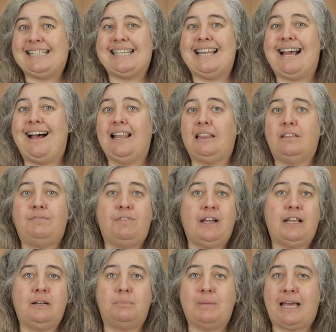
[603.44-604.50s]
is not the
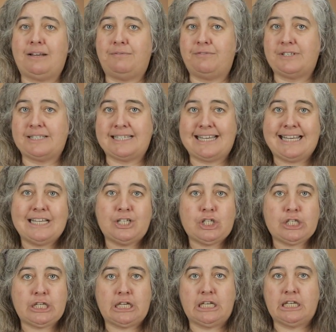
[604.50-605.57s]
final
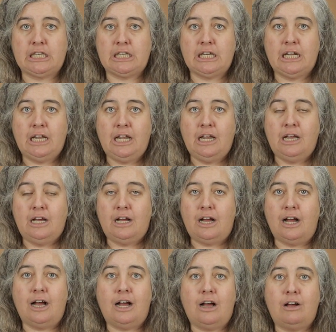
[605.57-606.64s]
manifestation
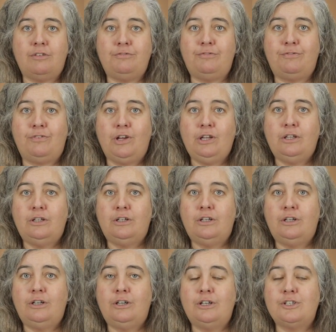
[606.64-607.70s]
of
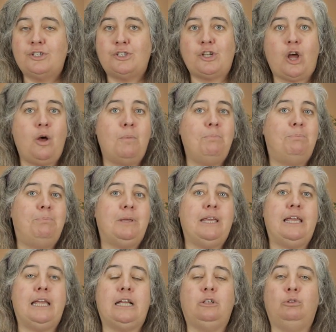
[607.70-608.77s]
some
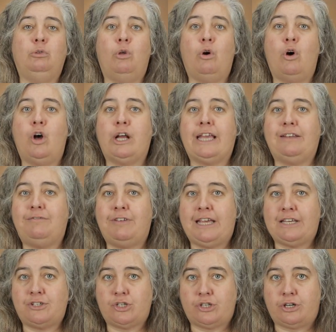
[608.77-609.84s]
big, long
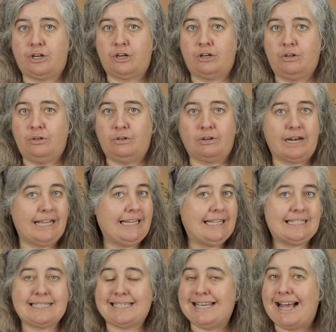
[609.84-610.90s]
adventure, all right?
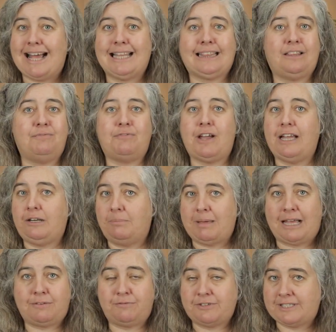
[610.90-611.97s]
It's not the final
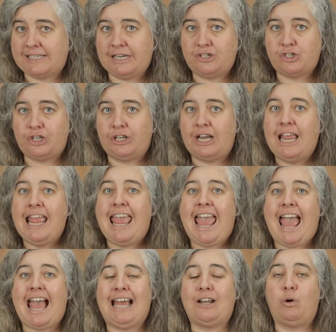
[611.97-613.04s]
manifestation
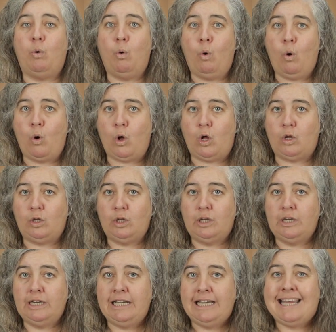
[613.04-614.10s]
at all.
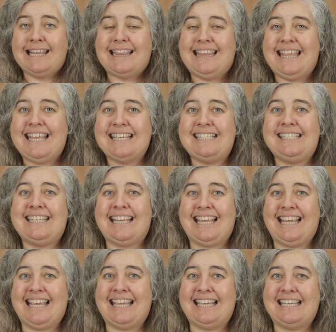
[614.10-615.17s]
This
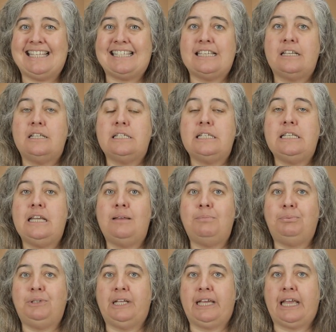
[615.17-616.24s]
is
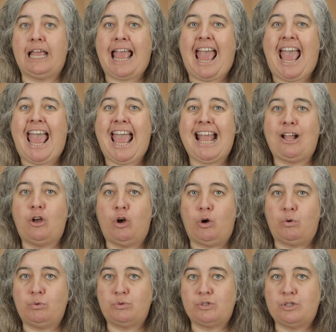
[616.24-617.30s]
simply
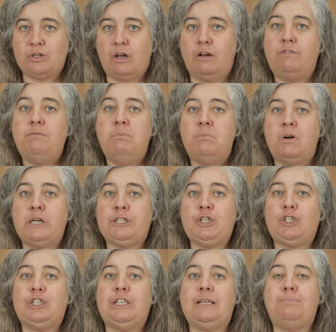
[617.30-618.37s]
echoes of
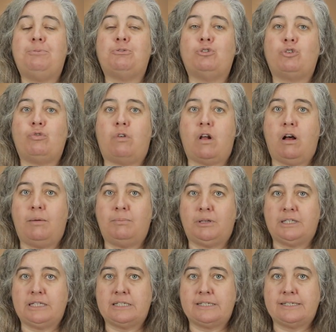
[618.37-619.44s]
much deeper
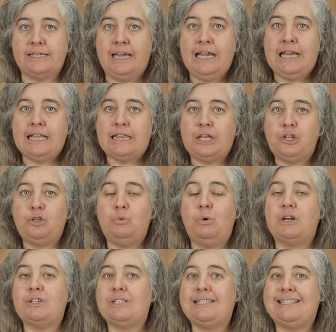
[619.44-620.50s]
traumas that
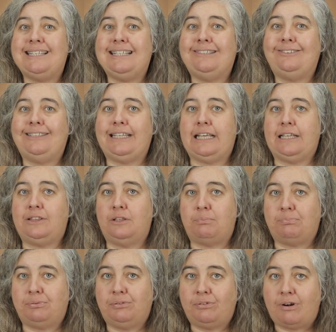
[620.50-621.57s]
you are still in the
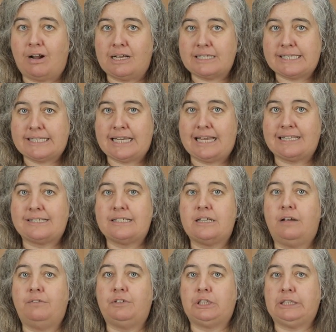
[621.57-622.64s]

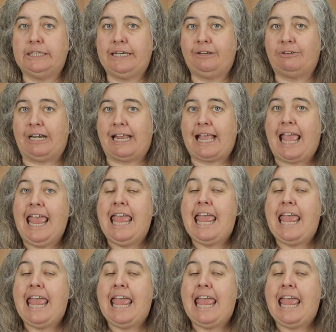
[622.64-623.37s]
process of clearing.